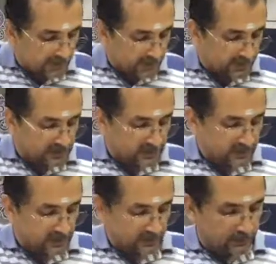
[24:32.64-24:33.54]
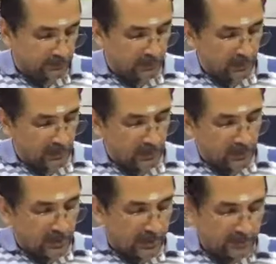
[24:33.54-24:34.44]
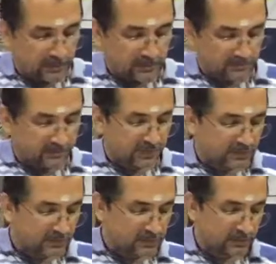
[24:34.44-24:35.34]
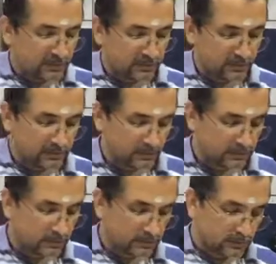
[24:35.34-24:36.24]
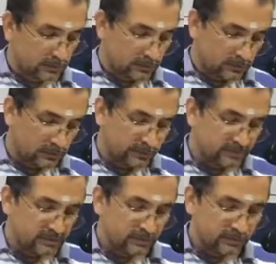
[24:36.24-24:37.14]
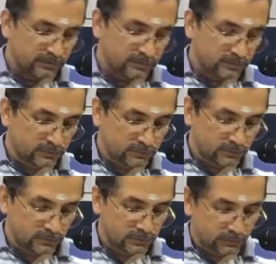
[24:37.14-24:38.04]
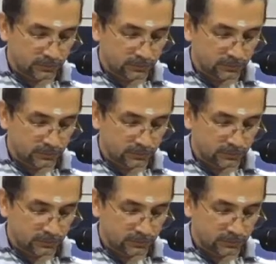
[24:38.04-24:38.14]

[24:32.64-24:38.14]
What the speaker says: Nicely. And then in the front, you're basically going to